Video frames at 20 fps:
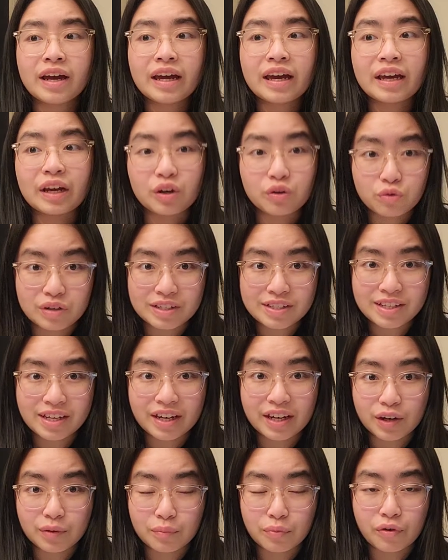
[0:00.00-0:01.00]

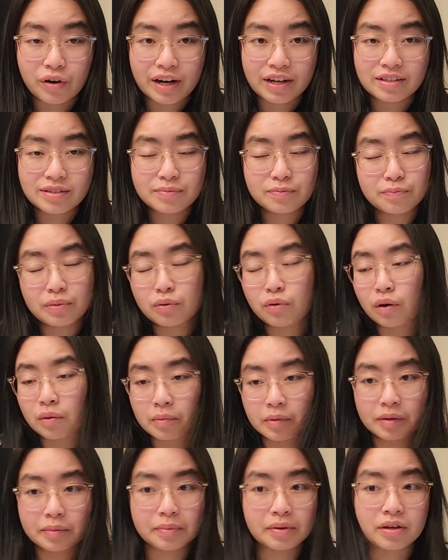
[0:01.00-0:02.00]
increasing in price,
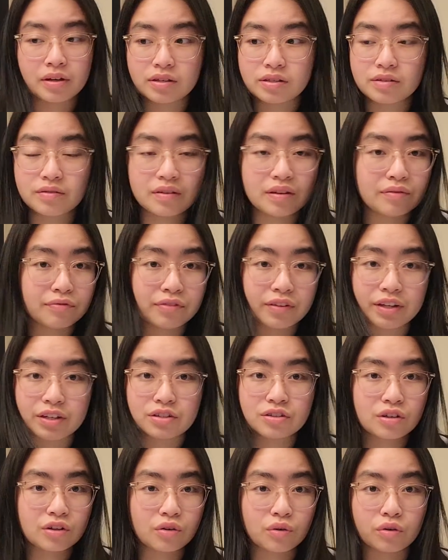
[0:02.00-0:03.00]
probably because of
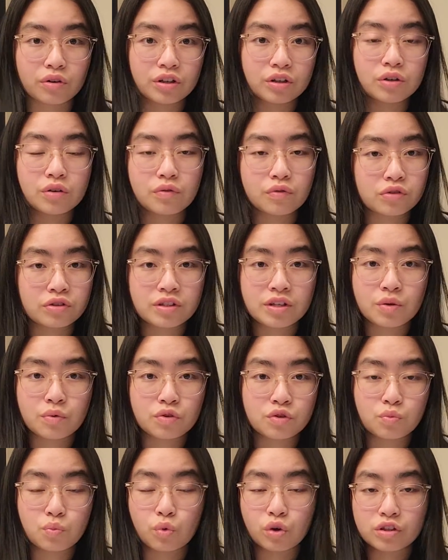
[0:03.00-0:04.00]
inflation or the university
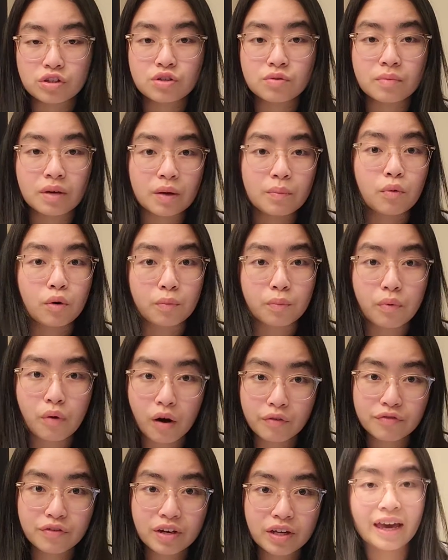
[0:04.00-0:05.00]
wants to make more
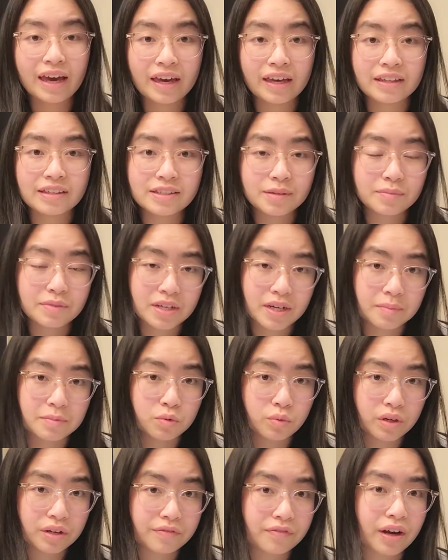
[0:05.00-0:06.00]
profit. And sometimes
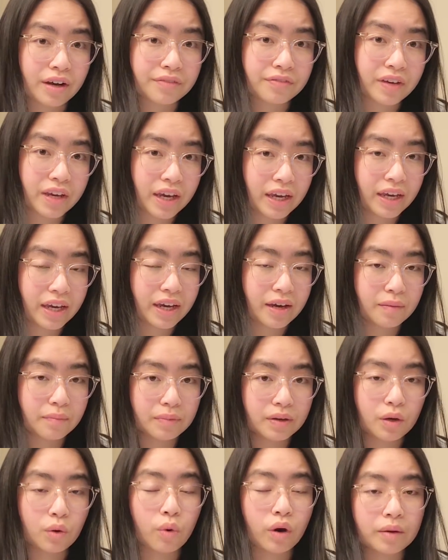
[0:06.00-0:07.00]
25k can
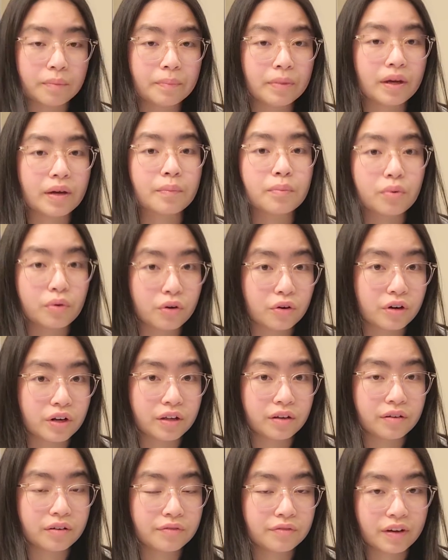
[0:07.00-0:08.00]
be quite a big
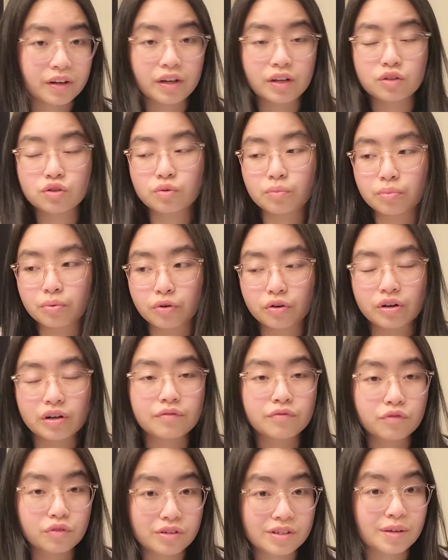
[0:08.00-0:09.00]
burden, financial burden
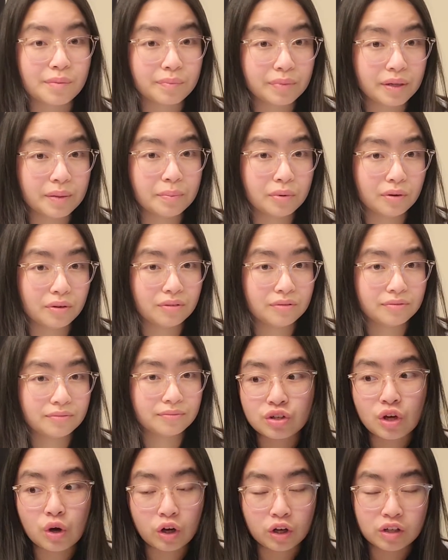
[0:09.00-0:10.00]
for some people.
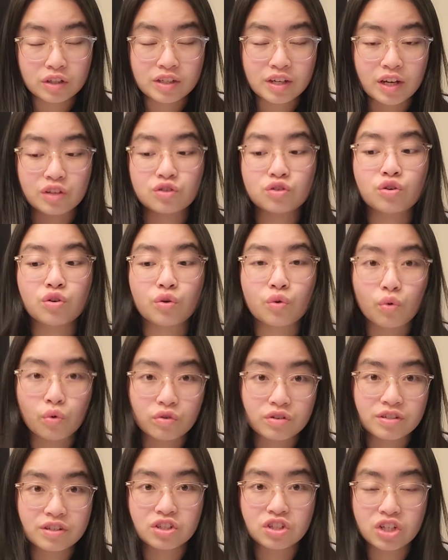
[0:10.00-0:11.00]
Architecture
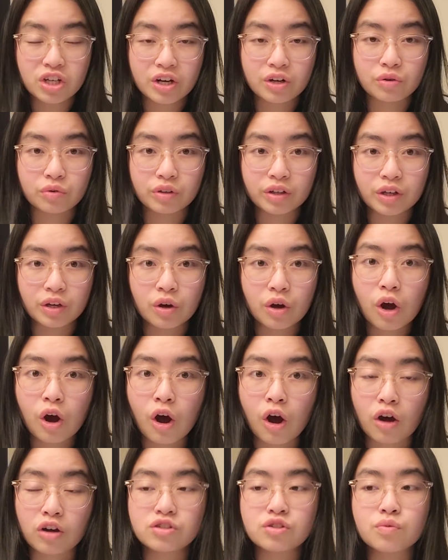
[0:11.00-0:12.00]
courses generally
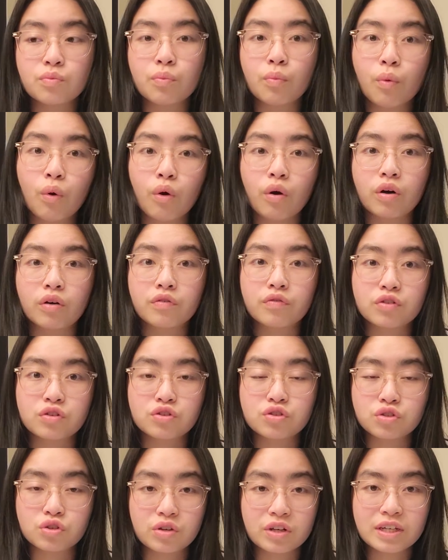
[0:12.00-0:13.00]
cost more for
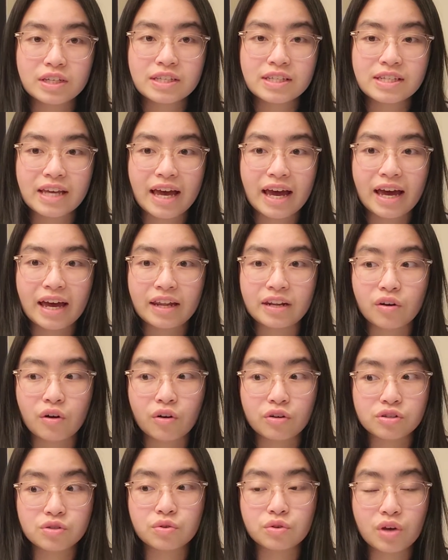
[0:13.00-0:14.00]
students, and
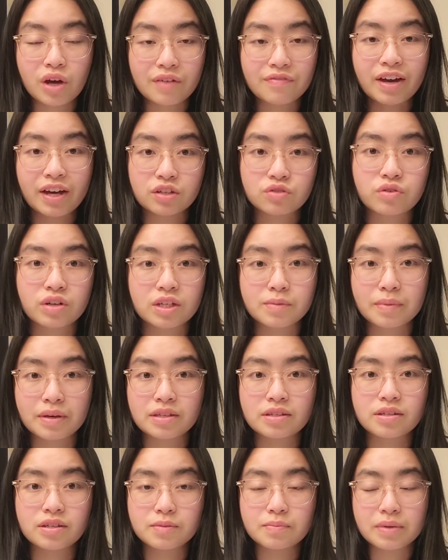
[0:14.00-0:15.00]
also you have extra
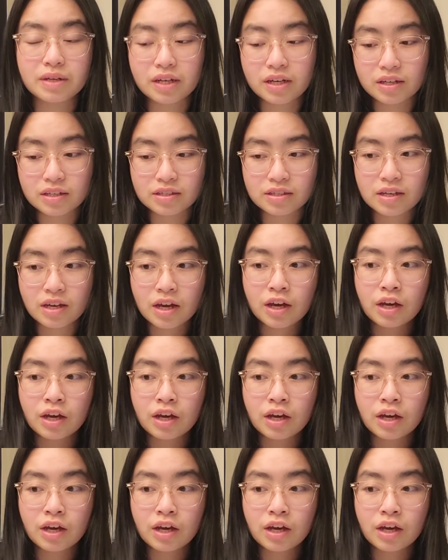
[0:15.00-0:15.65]
expenses because